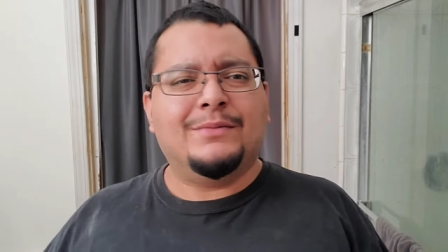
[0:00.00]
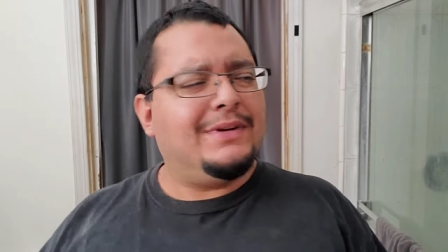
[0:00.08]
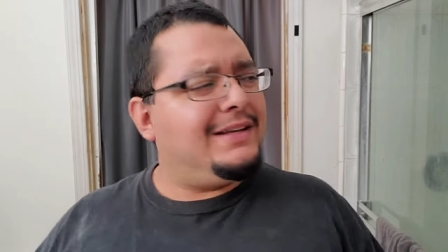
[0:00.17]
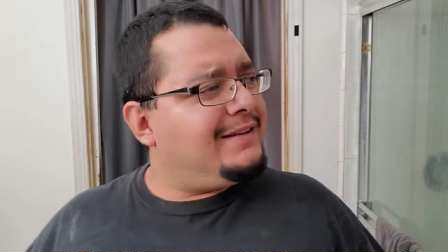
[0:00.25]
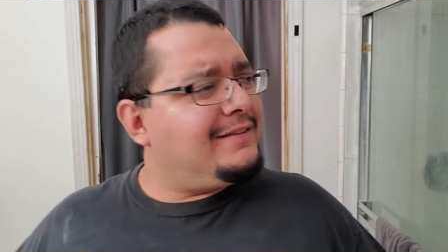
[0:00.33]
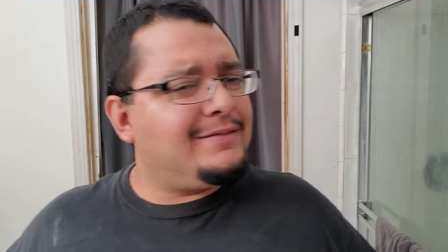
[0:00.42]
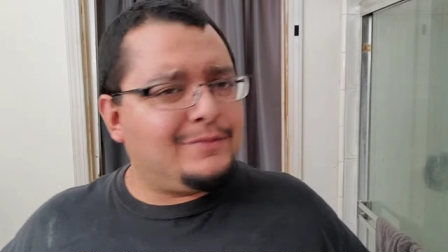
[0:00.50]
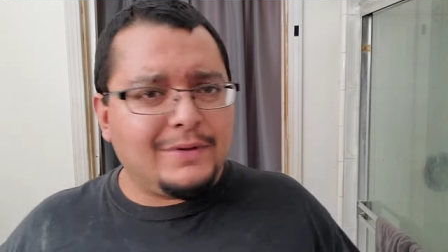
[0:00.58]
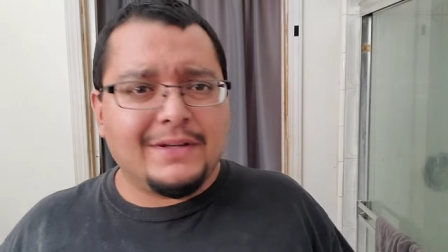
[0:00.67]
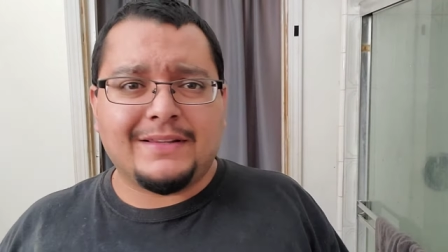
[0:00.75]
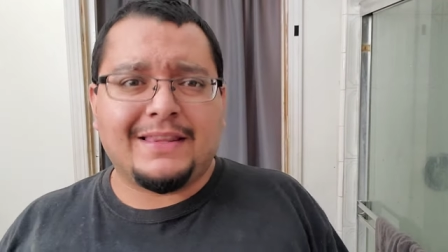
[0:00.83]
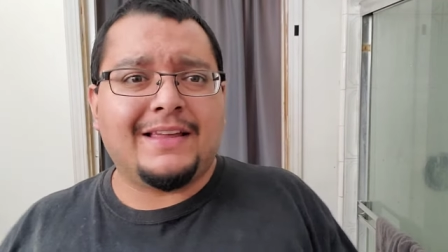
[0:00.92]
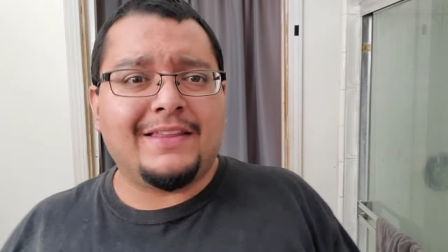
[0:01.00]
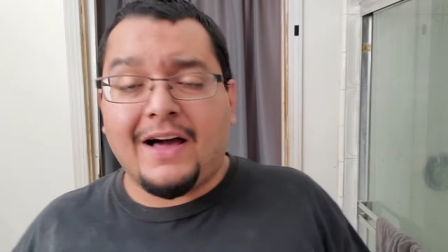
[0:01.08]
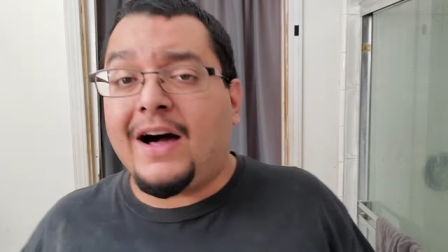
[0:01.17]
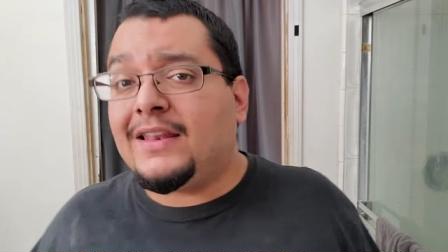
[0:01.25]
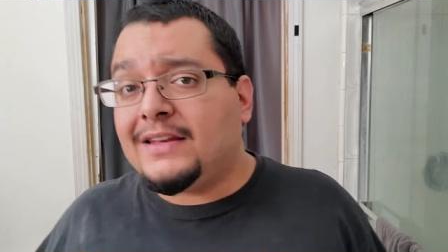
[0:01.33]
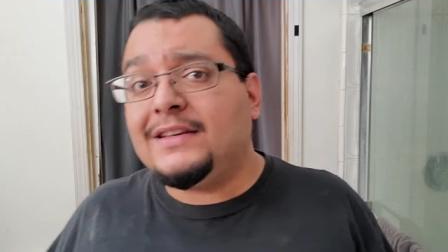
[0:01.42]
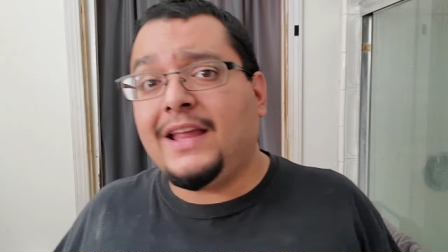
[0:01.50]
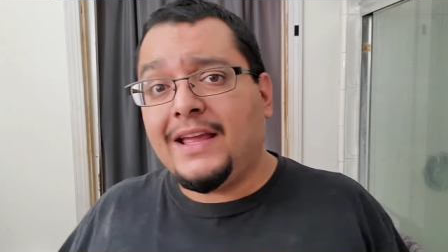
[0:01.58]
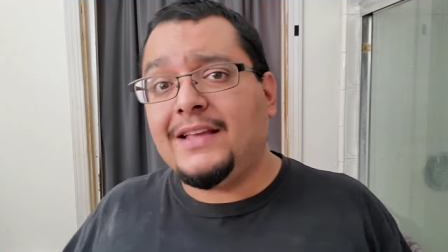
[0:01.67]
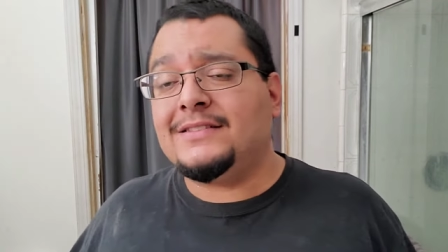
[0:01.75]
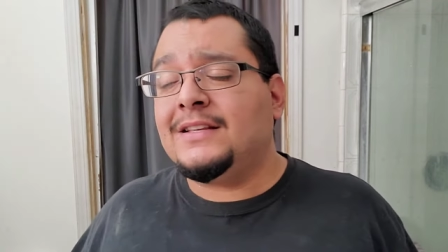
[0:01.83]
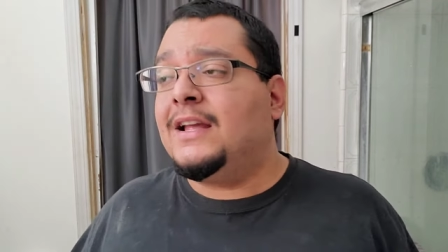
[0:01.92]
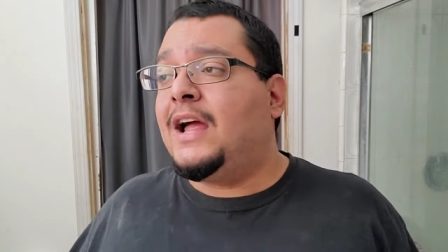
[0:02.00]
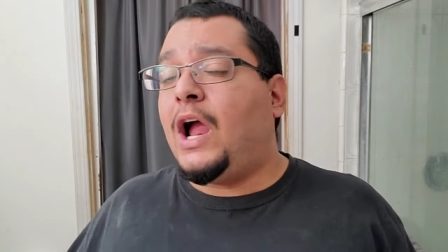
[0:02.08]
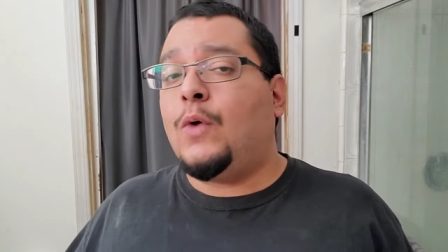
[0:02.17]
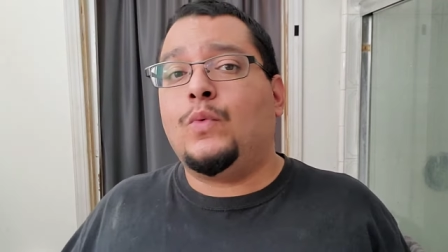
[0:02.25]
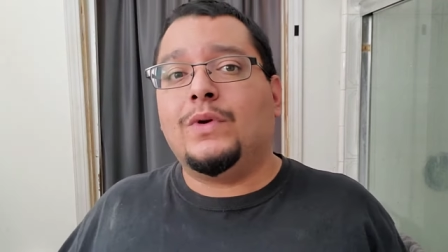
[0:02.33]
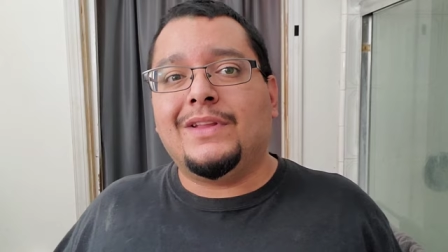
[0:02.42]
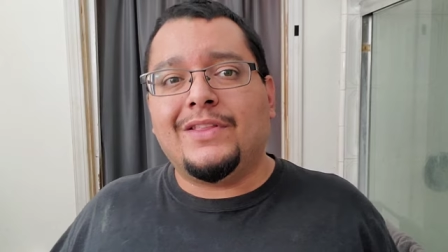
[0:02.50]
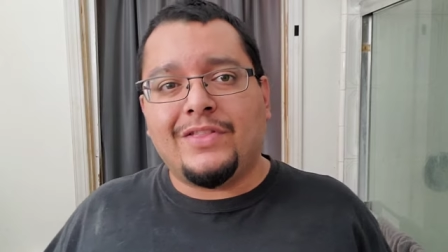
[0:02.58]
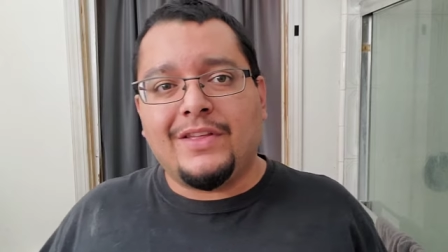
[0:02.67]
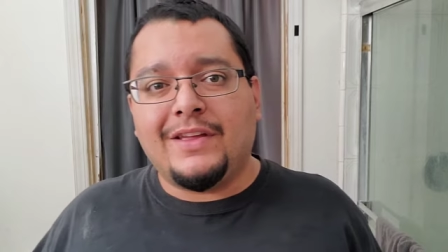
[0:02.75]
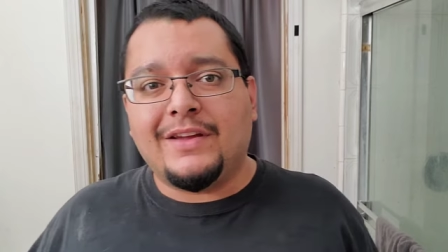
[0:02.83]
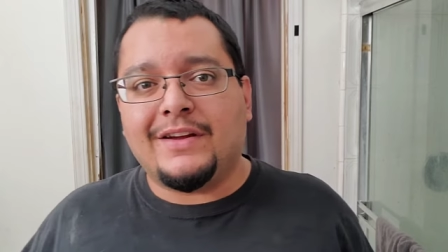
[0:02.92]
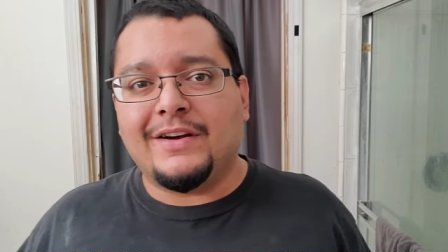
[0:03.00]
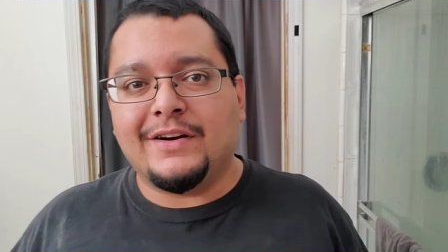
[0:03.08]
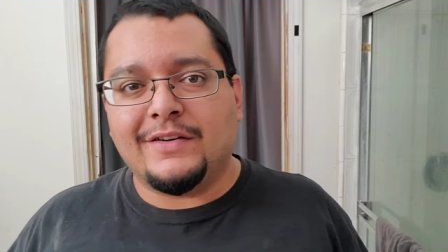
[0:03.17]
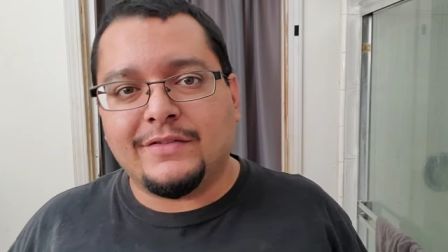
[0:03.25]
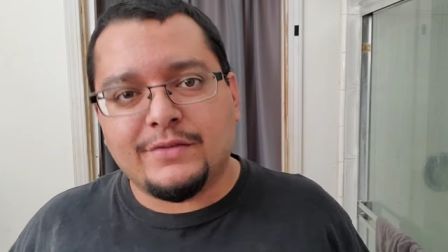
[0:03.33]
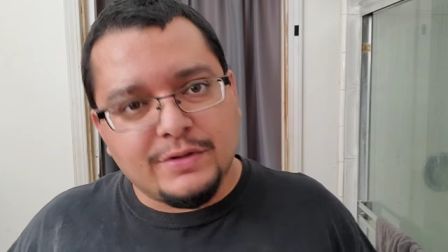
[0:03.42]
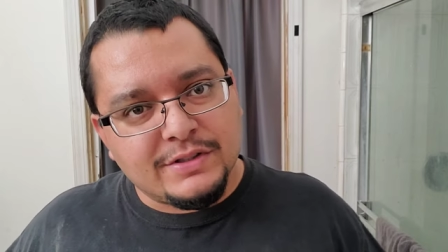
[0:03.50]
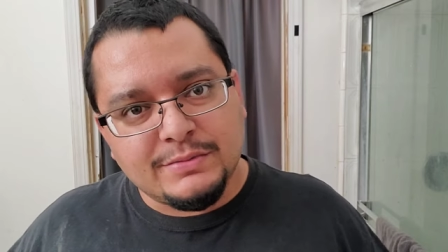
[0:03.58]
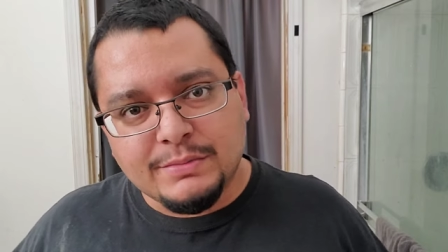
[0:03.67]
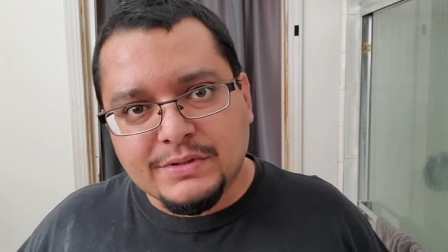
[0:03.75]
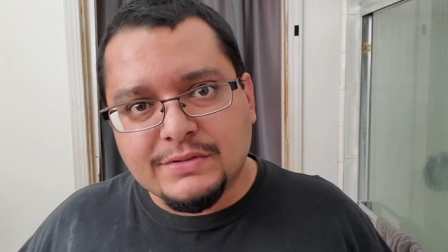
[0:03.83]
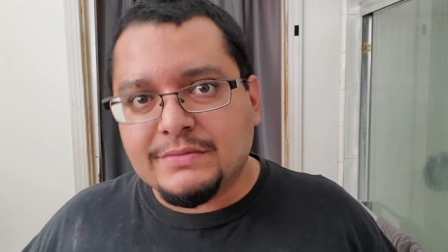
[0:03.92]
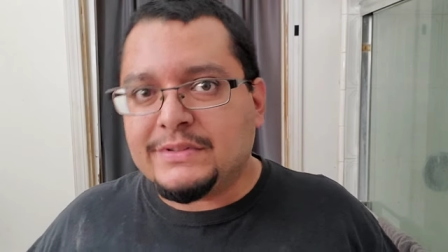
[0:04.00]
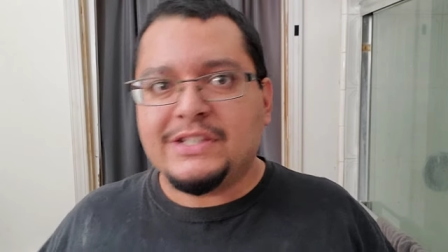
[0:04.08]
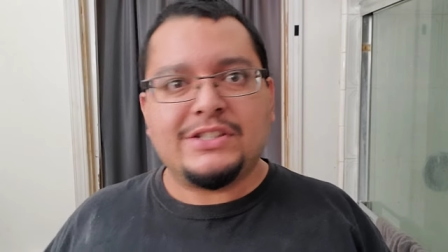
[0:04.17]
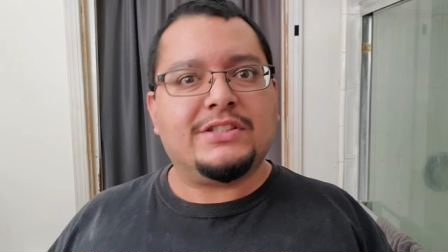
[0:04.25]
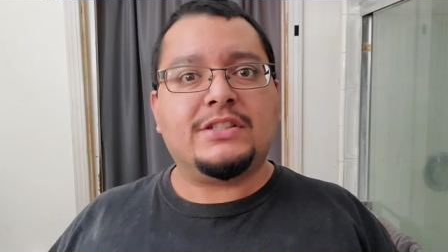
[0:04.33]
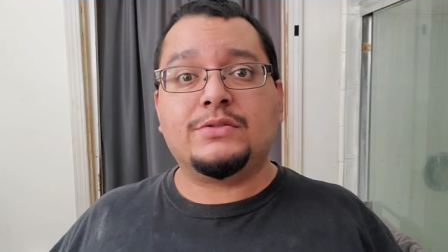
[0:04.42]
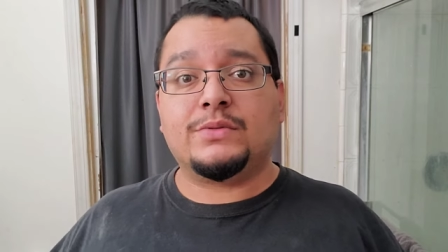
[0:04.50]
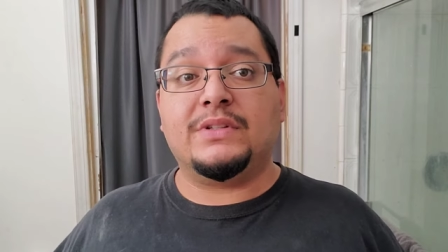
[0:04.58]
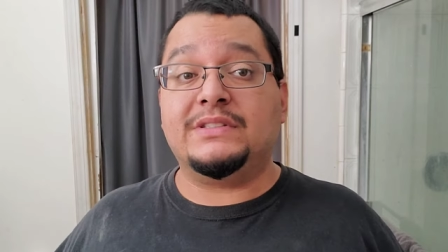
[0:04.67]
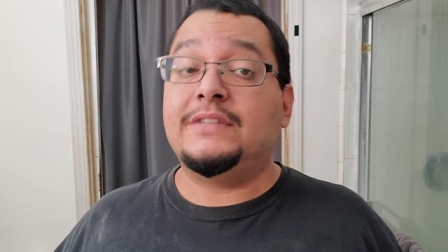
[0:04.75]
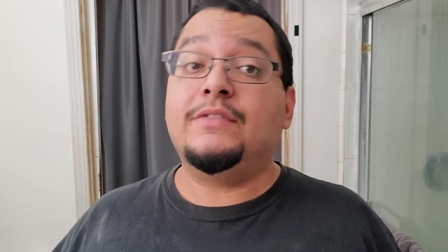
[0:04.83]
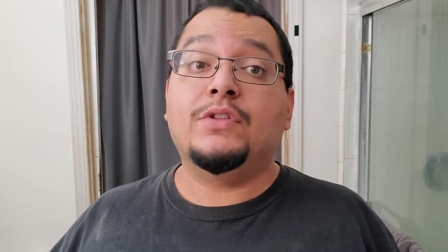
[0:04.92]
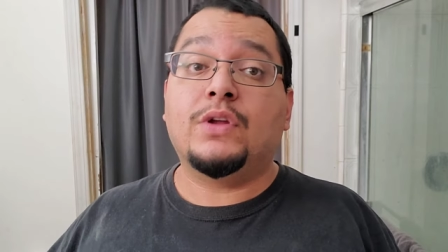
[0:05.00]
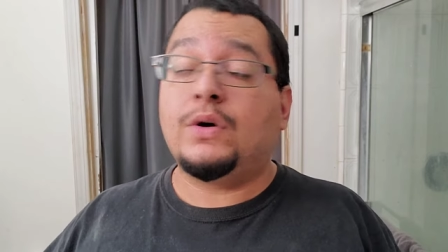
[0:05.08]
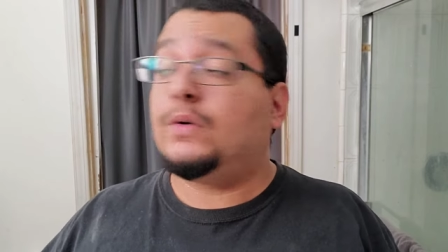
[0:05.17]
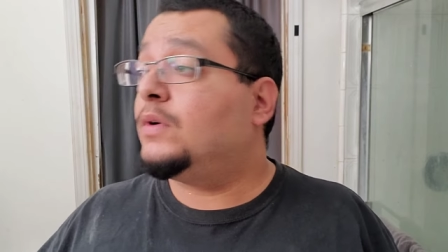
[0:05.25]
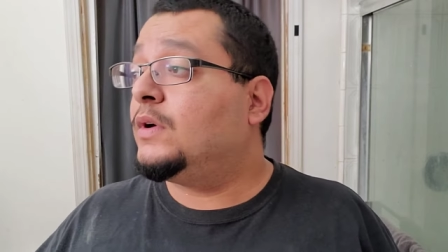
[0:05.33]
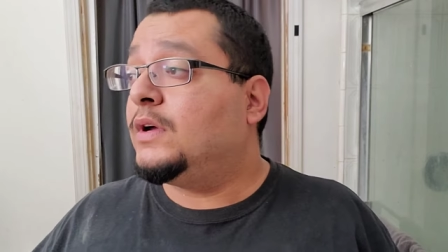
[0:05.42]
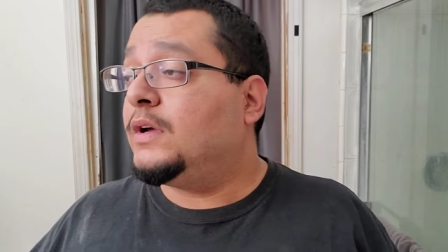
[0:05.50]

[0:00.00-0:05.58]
Really, when I think of the holidays, I really think of Christmas. It just is what it is. Even though